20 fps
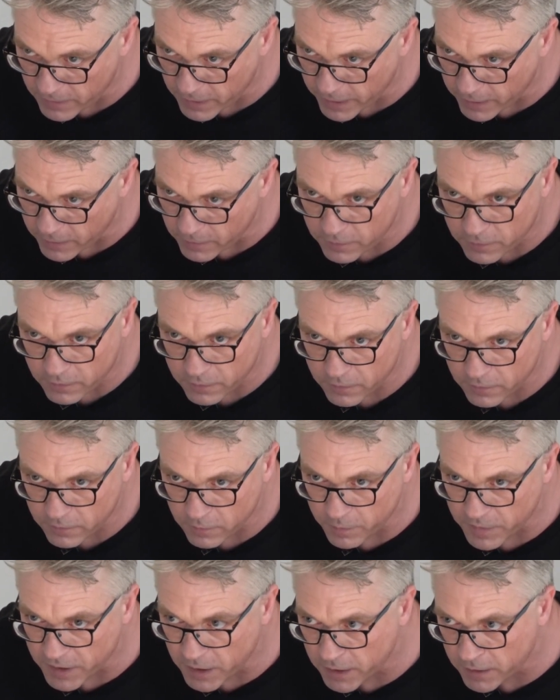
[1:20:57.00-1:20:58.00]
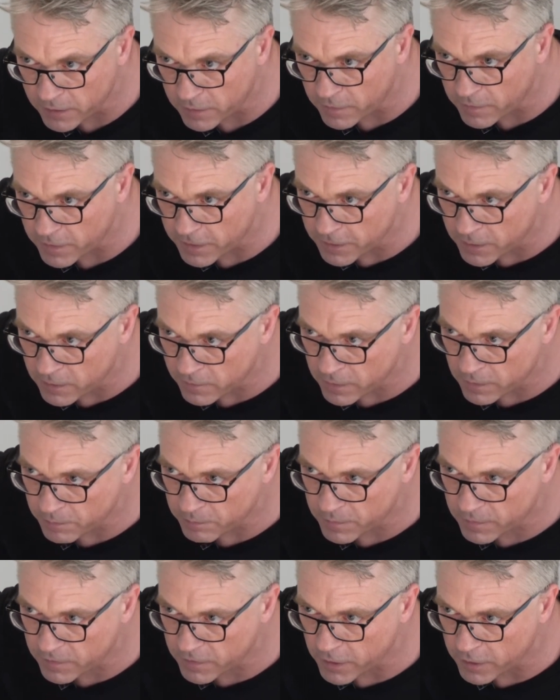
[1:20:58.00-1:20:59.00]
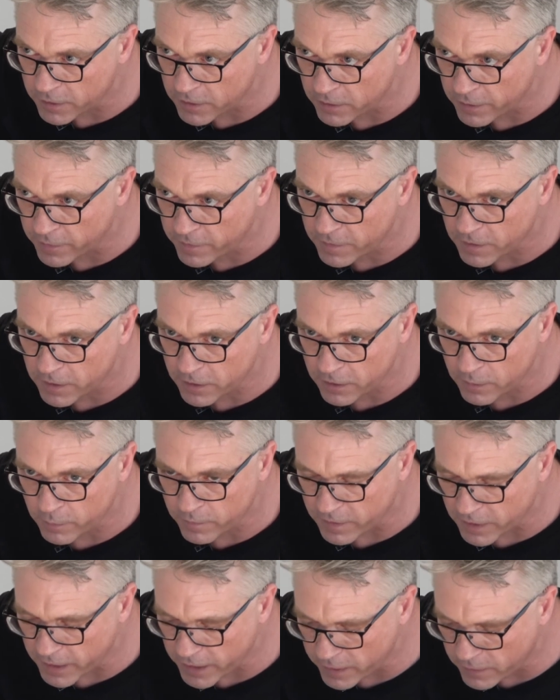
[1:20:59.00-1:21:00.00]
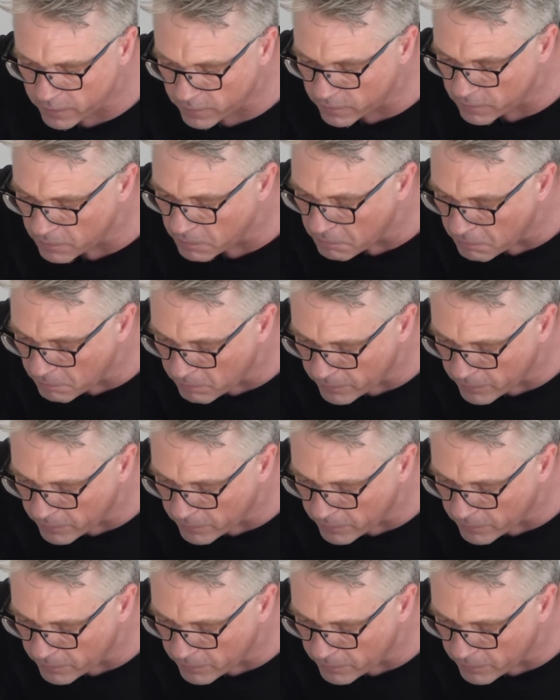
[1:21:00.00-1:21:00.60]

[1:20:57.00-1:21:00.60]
legs. So beginning to think of a circular thing with legs.